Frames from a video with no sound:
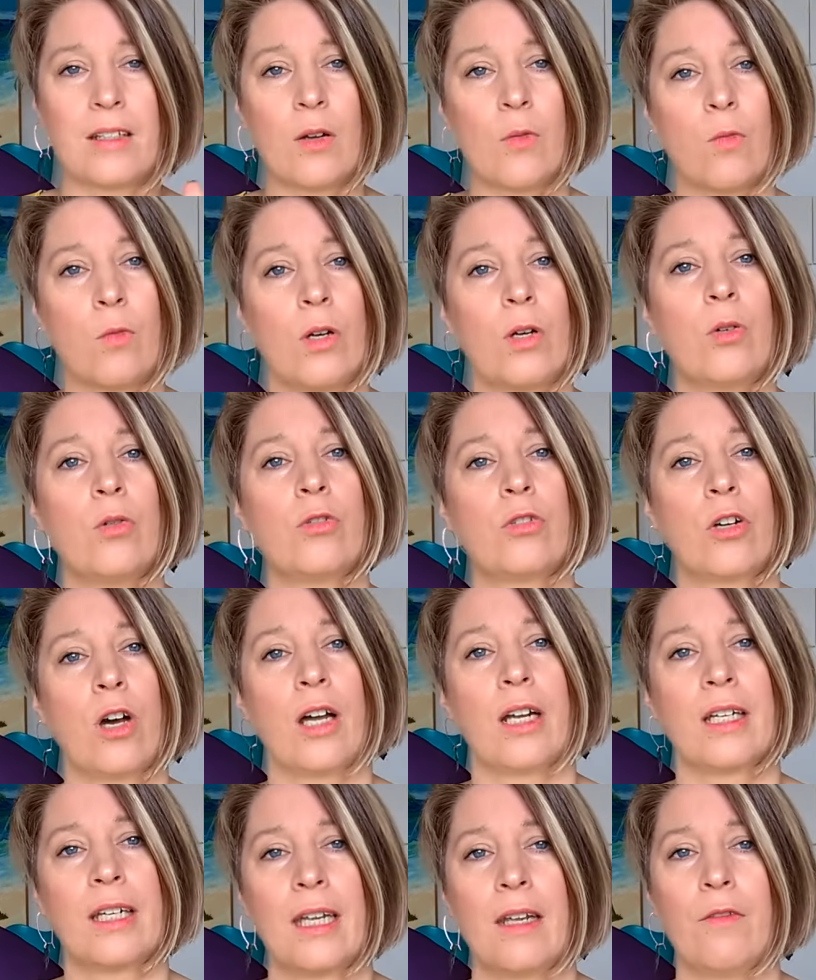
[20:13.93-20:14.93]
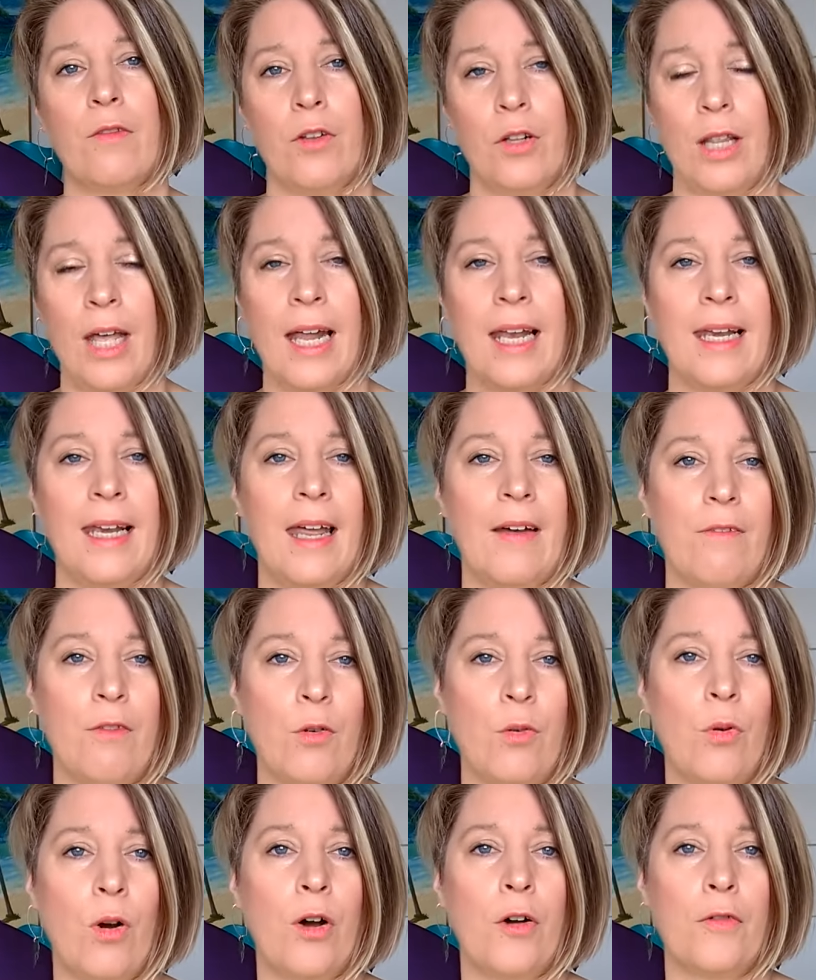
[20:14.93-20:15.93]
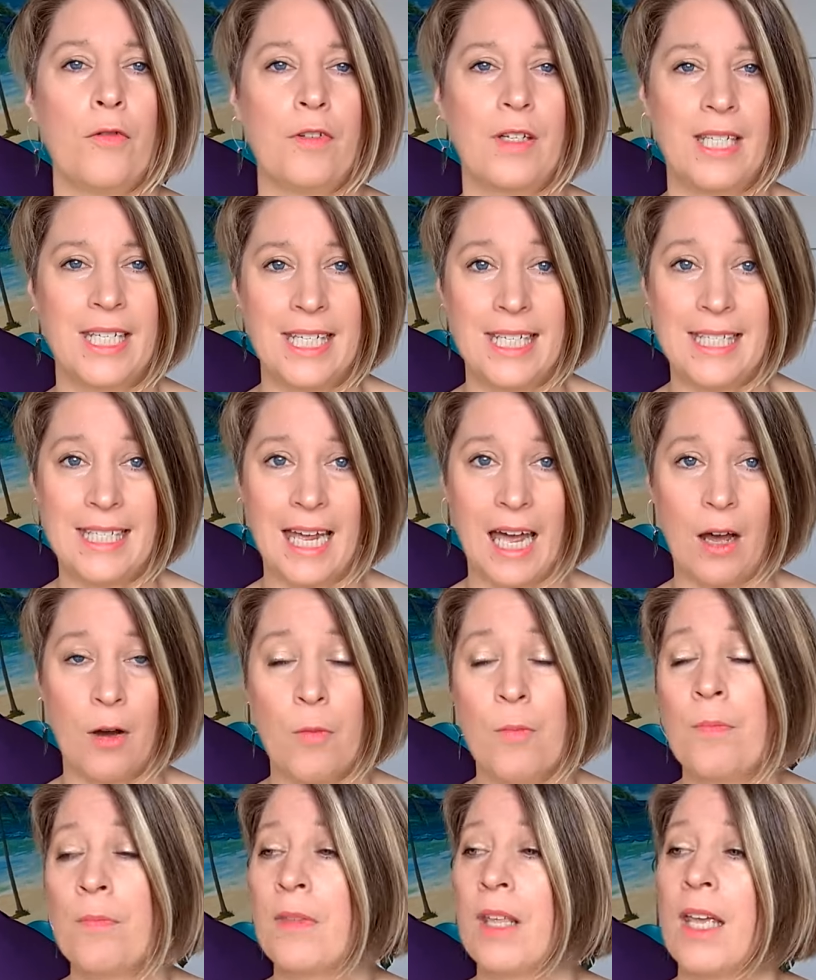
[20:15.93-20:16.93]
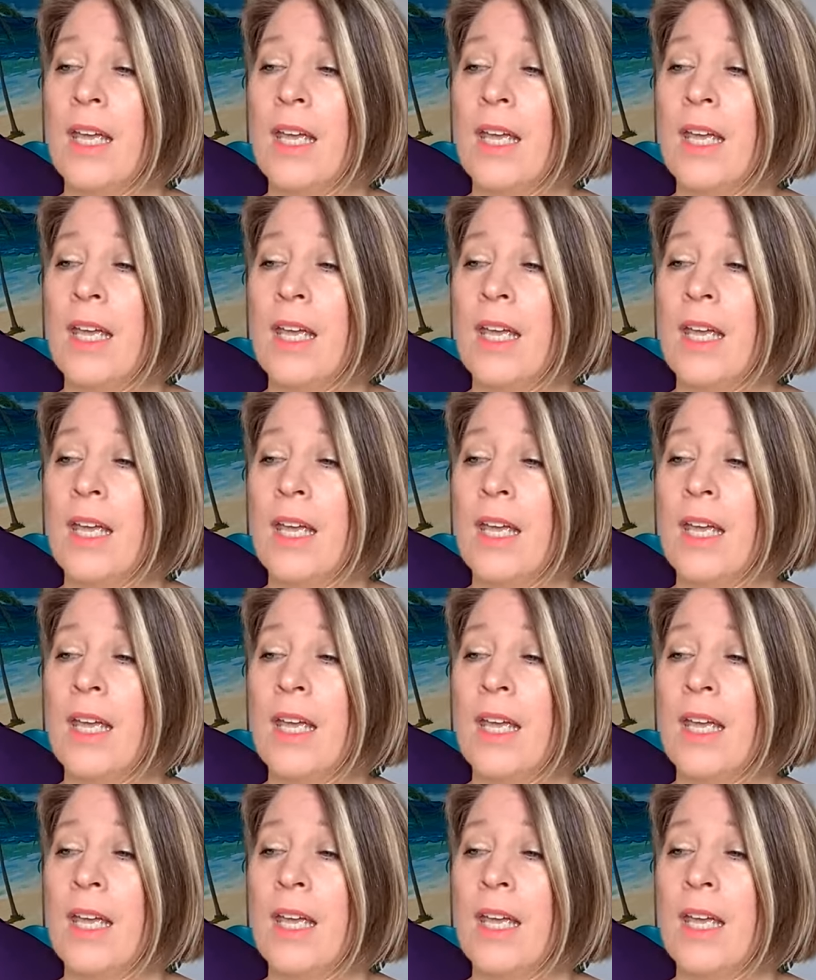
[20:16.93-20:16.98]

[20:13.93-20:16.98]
I will try and give you that level of detail.